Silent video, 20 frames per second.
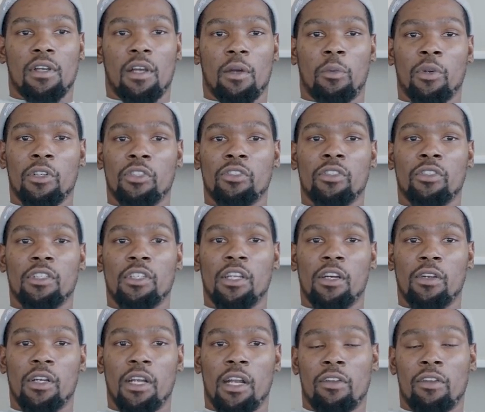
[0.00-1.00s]
I want you to
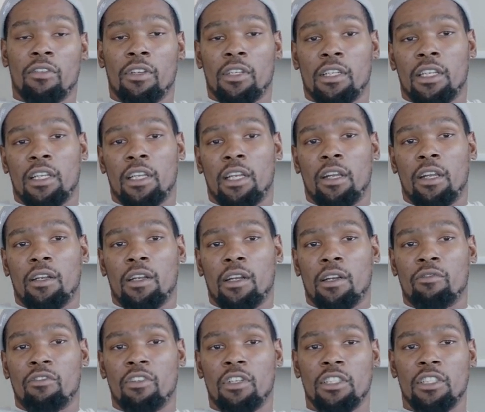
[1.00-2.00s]
know that I really care and
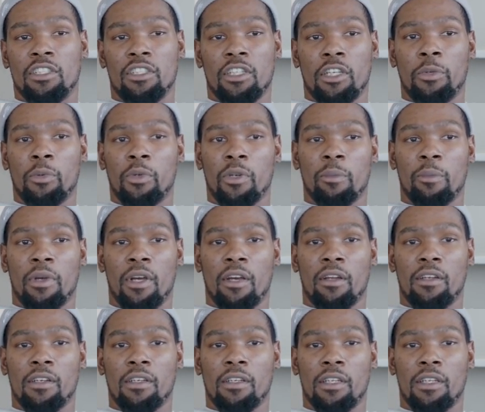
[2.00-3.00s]
I'm really genuine
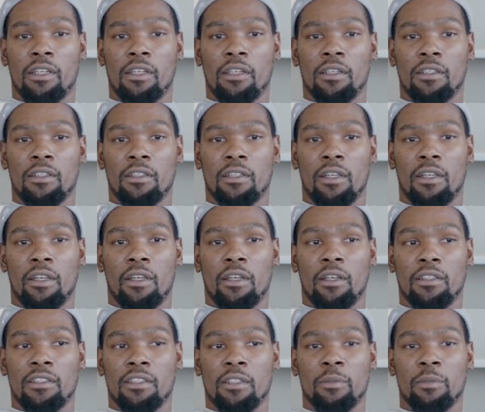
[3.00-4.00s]
about it. And
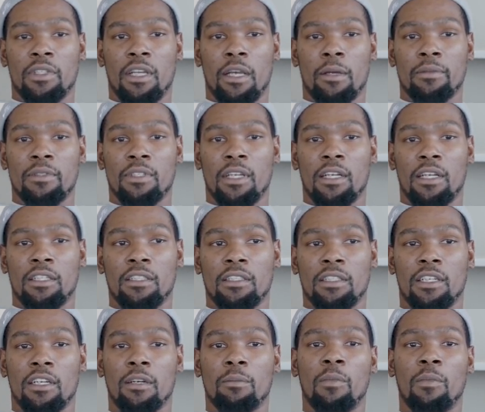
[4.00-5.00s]
and sometimes that
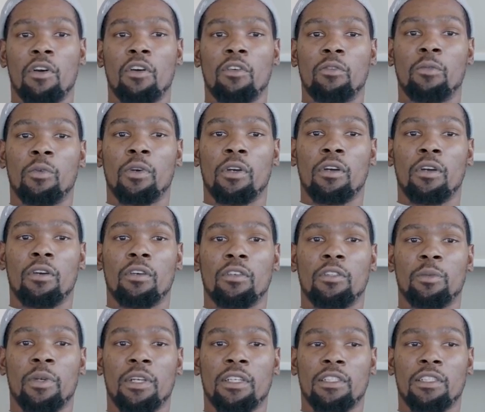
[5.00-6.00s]
doesn't come off well,
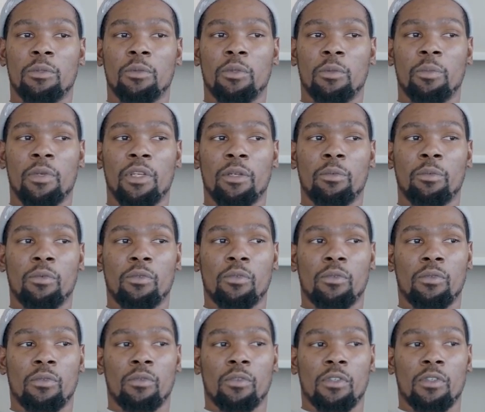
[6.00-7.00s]
especially with
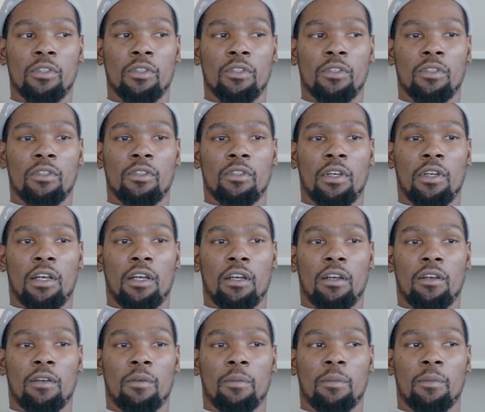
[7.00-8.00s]
people
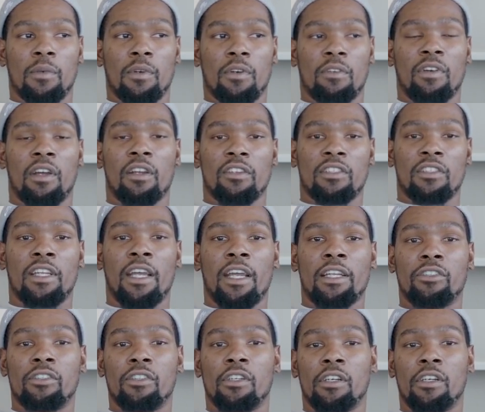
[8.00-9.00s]
um, of our
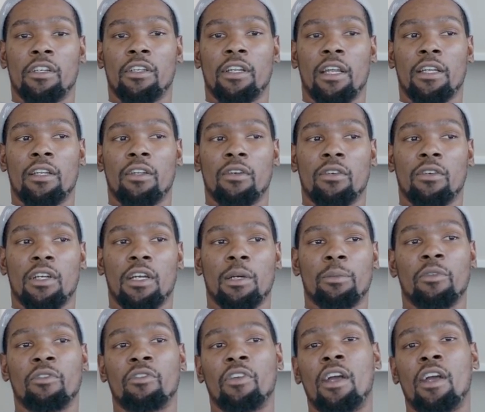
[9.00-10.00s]
stature that don't
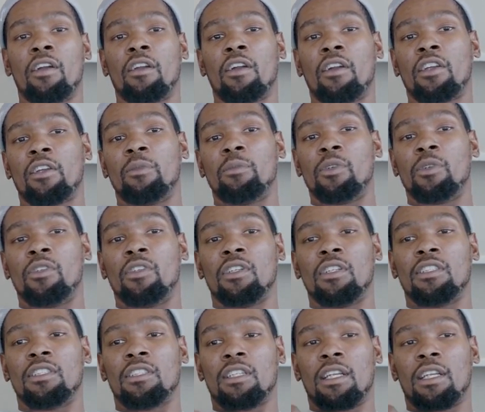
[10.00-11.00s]
come around our
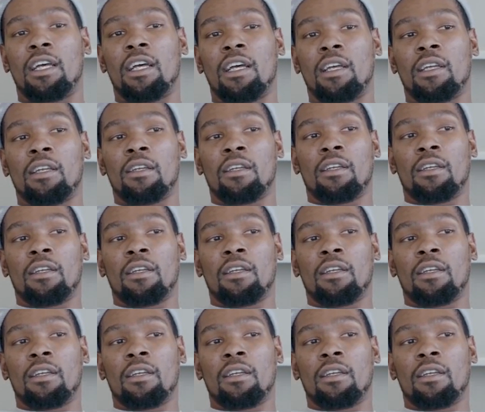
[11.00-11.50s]
communities a lot.